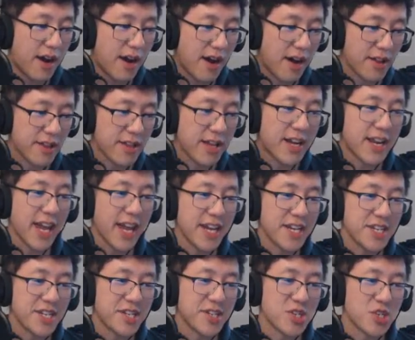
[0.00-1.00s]
a lot of
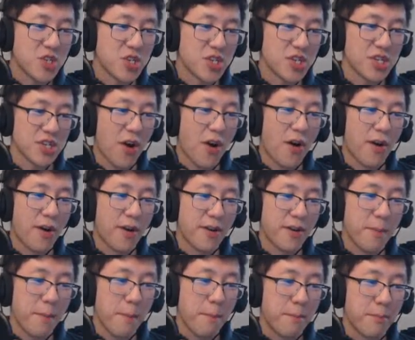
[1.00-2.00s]
Asians just
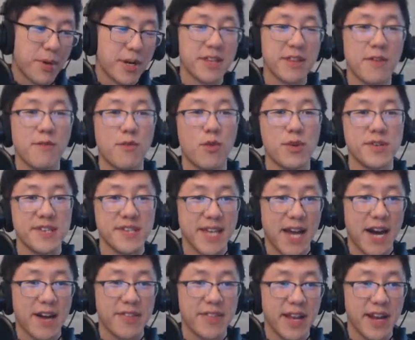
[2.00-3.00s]
aren't putting their voices
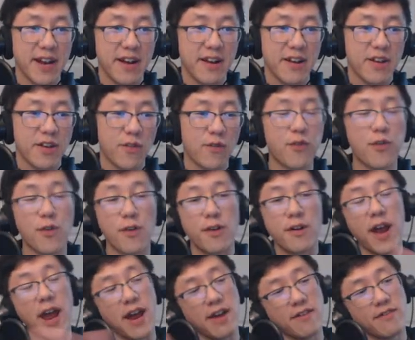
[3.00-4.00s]
out there.
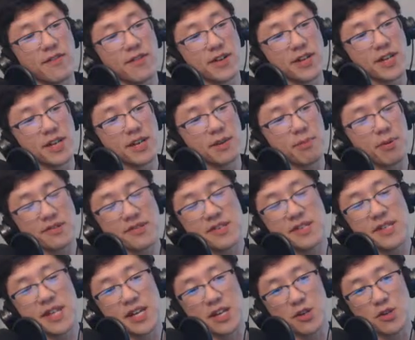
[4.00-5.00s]
For every person
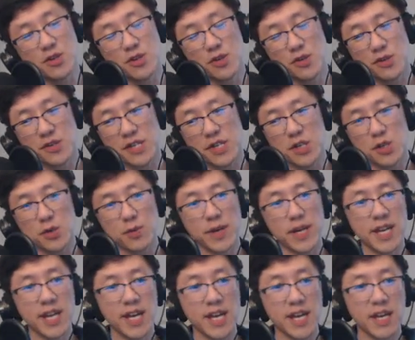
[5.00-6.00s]
that you do see
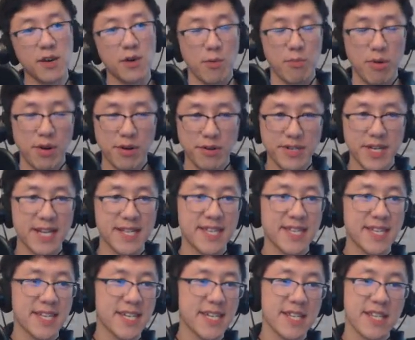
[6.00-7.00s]
tweeting or
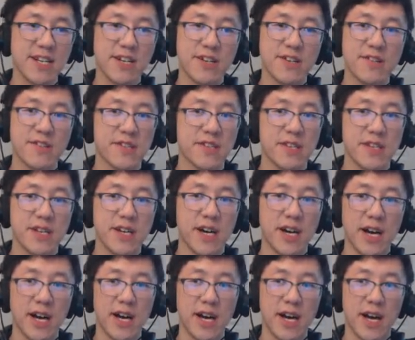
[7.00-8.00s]
protesting, there's
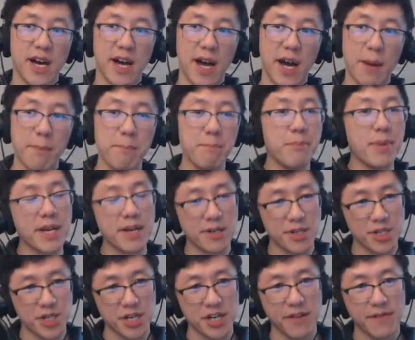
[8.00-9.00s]
a bigger
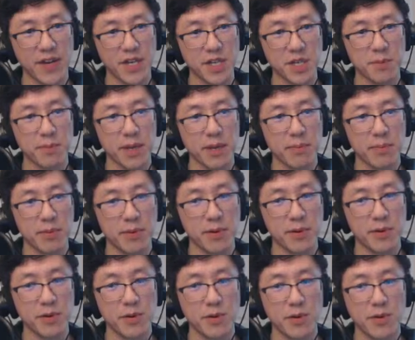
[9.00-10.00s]
chunk of Asian
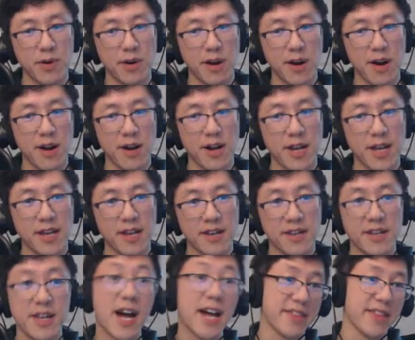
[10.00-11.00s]
people who are
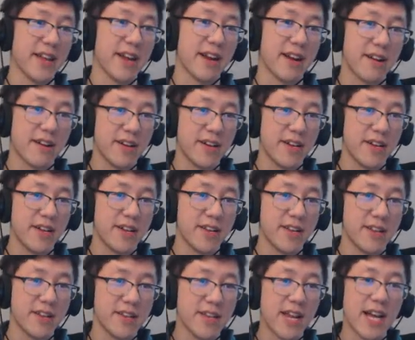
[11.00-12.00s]
not there,
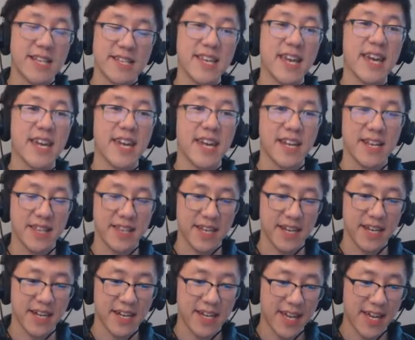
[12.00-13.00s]
not saying anything.